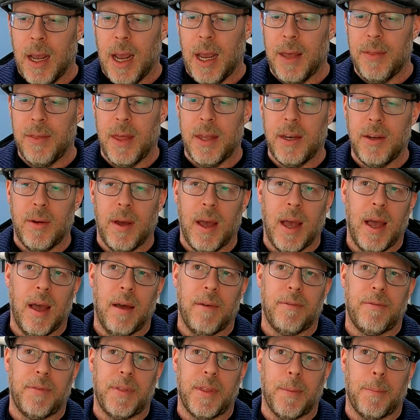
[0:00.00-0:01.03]
And then you
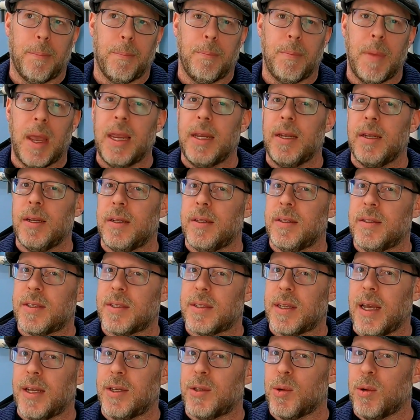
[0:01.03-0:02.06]
have the maintenance
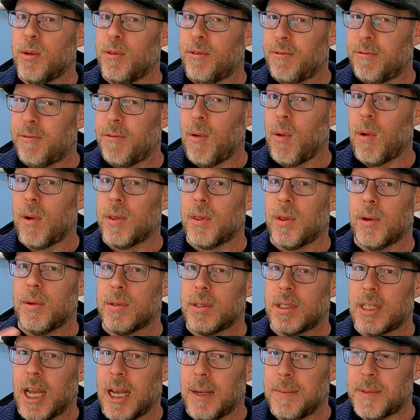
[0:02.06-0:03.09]
schedule for
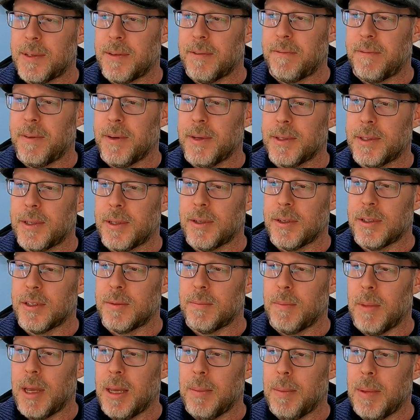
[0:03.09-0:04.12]
those types of
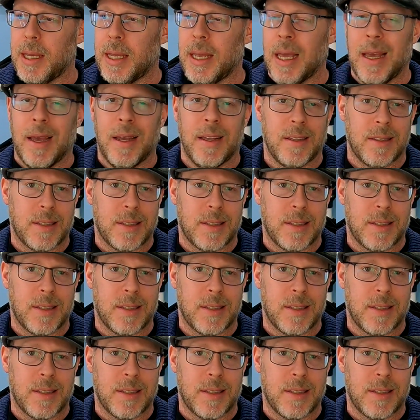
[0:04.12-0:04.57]
filters maybe